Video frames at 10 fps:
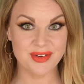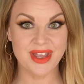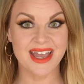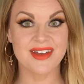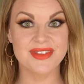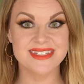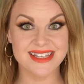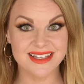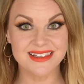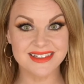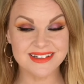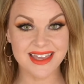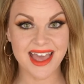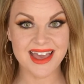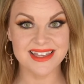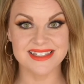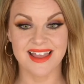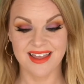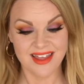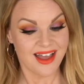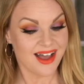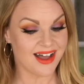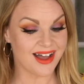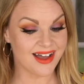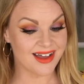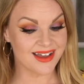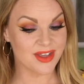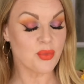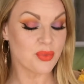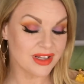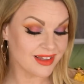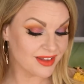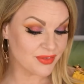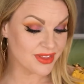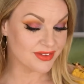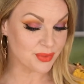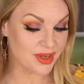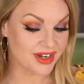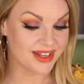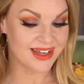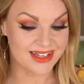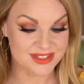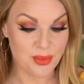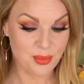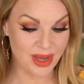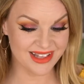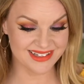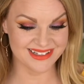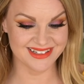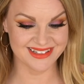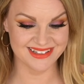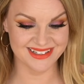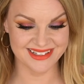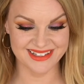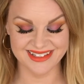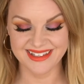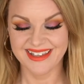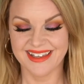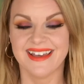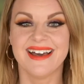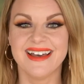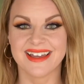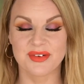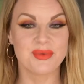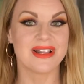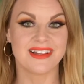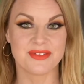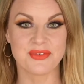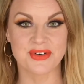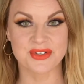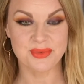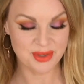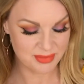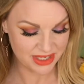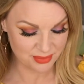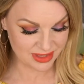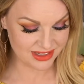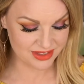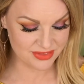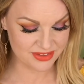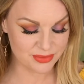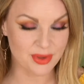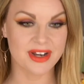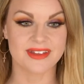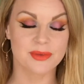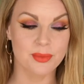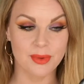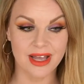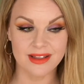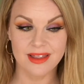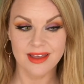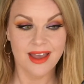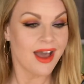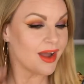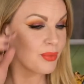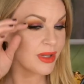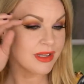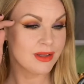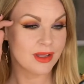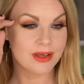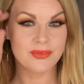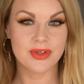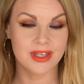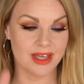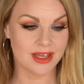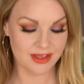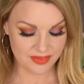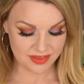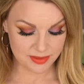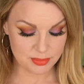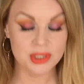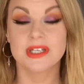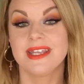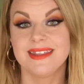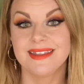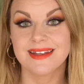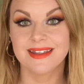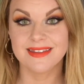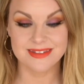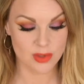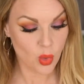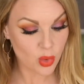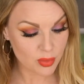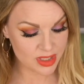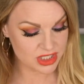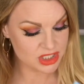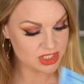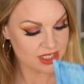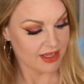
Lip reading: you have the second look, guys. I really love this one as well. I really love the first one, but I really love this one as well. I really love that they put in this orange